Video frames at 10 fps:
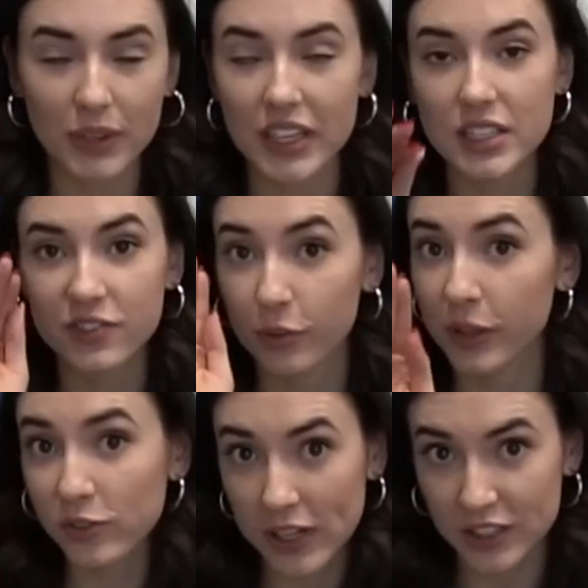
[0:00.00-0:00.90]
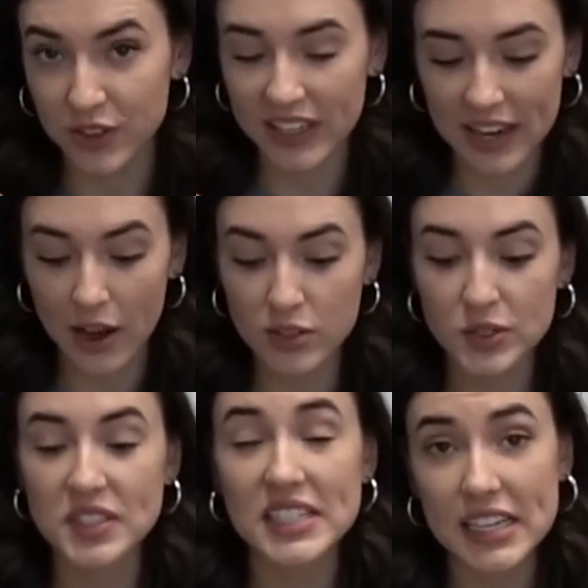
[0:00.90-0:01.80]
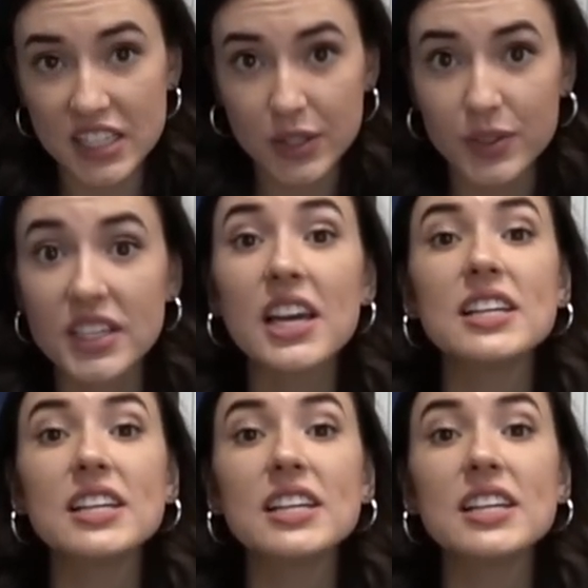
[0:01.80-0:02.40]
but he's filming wrecked right now, so stay tuned